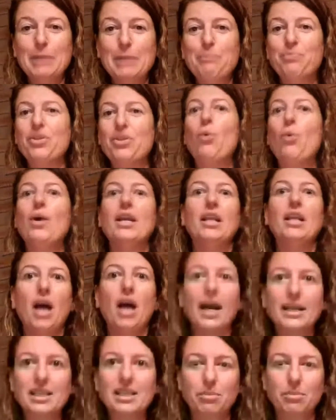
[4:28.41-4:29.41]
No one
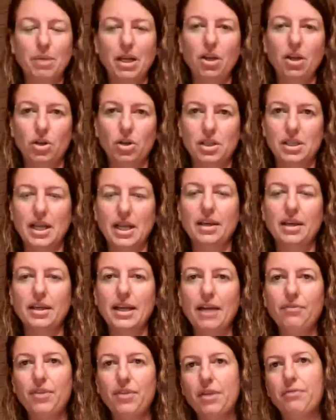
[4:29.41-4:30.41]
likes to be locked down and have their